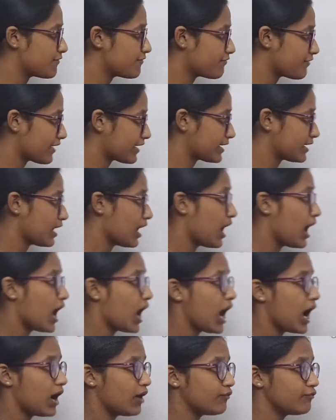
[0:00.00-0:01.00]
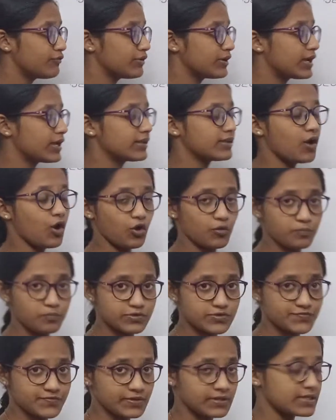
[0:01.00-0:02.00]
Fine. How we get the
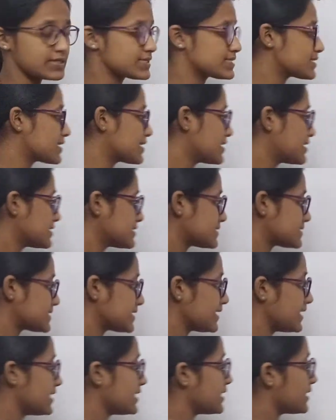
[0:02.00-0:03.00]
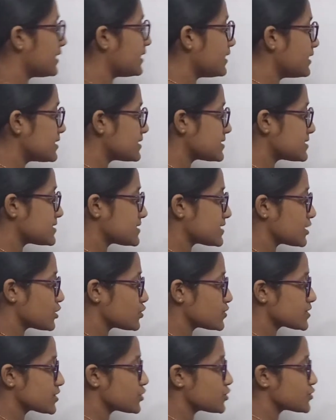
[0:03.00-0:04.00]
outputs for this? See here,
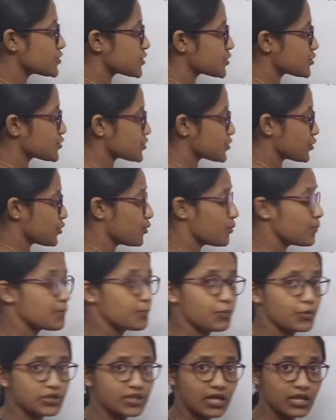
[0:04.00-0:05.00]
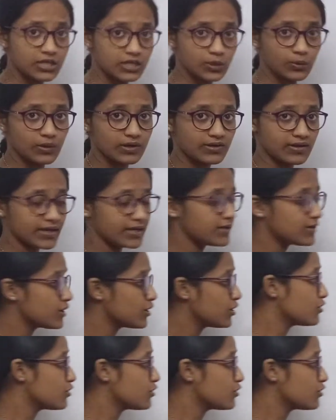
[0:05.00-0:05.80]
0, 0, 0, 0. Both are equal, right?